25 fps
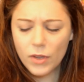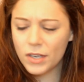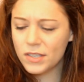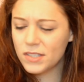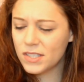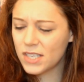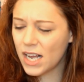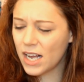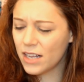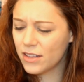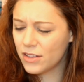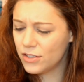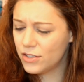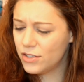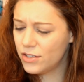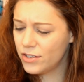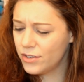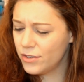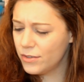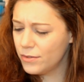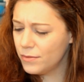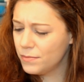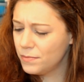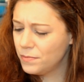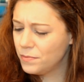So out of the
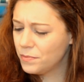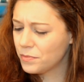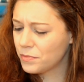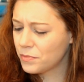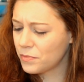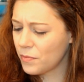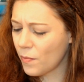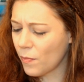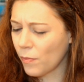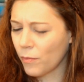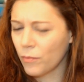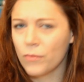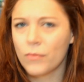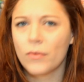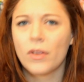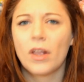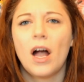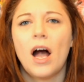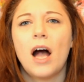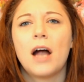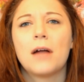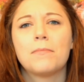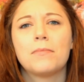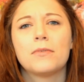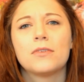two,
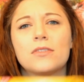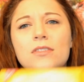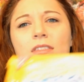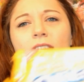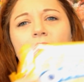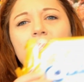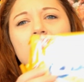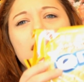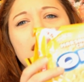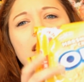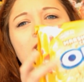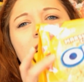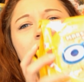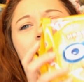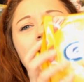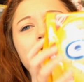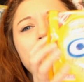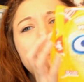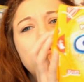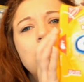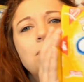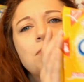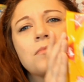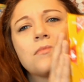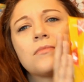I personally
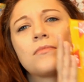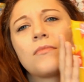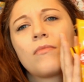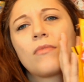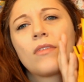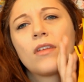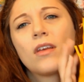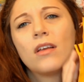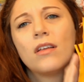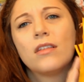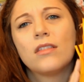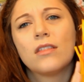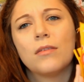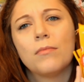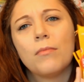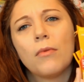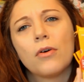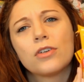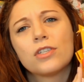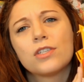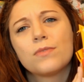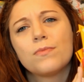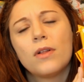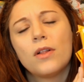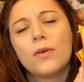like the
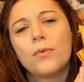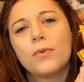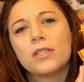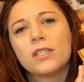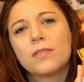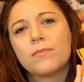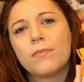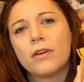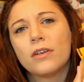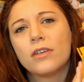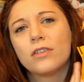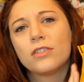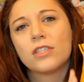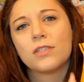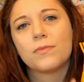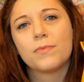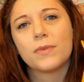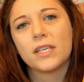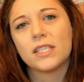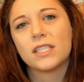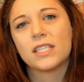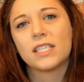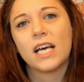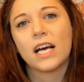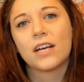marshmallow ones better just
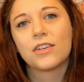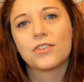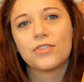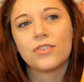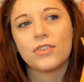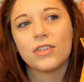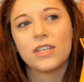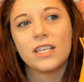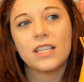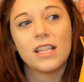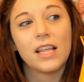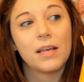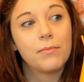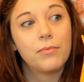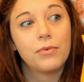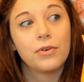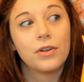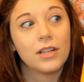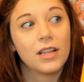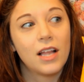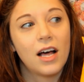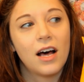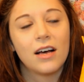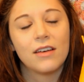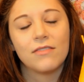because texturally they put
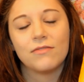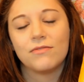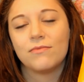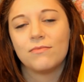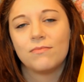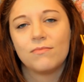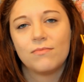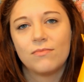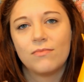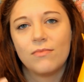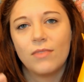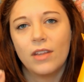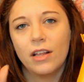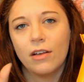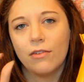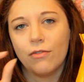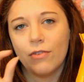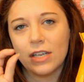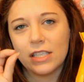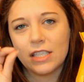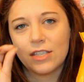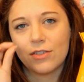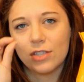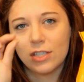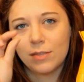a lot of little
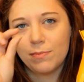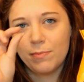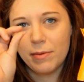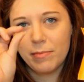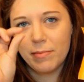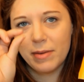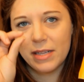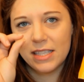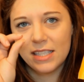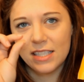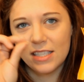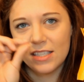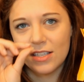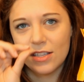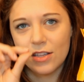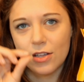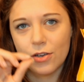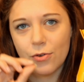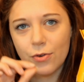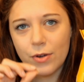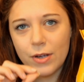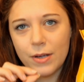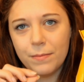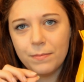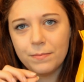Rice Krispie bits into the
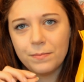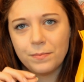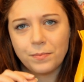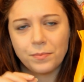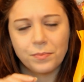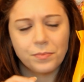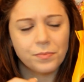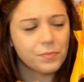cream